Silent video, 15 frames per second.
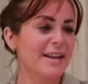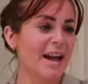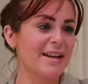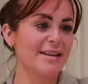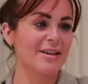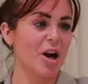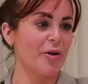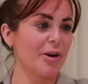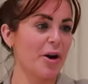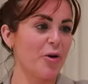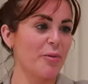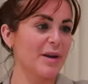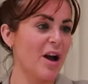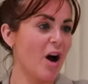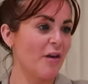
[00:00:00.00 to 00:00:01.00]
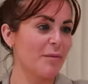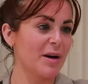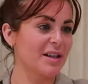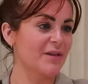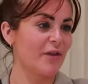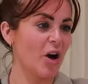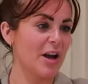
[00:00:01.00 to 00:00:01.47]
case scenario, it'll be
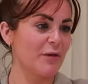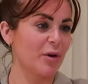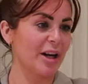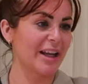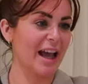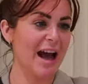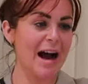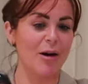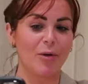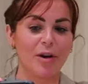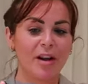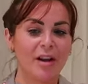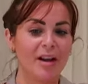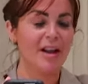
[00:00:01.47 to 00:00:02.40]
5:30 when I get out.